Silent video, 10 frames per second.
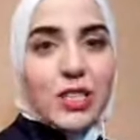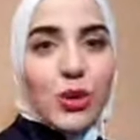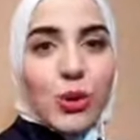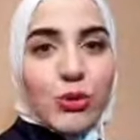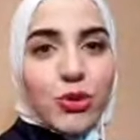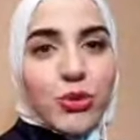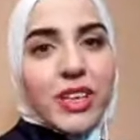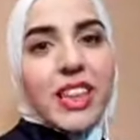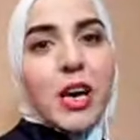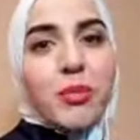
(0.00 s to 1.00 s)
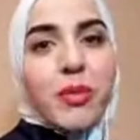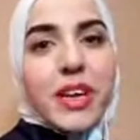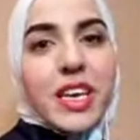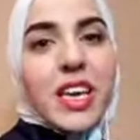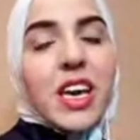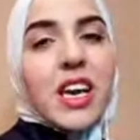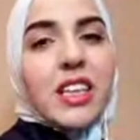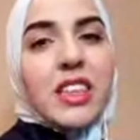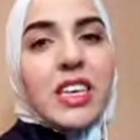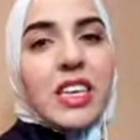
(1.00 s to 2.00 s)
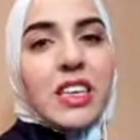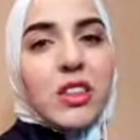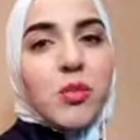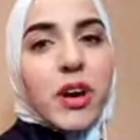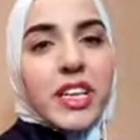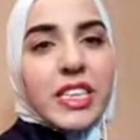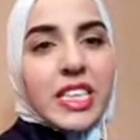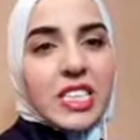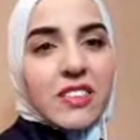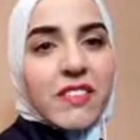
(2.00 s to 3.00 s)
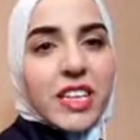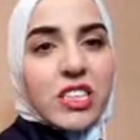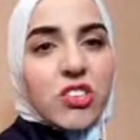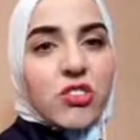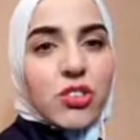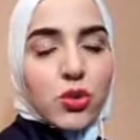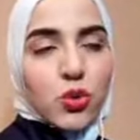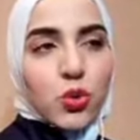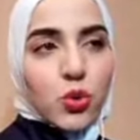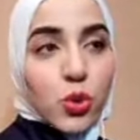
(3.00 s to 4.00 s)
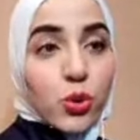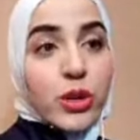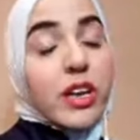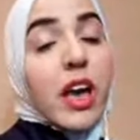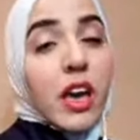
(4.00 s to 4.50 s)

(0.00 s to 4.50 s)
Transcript: So during that break, the the body takes advantage to or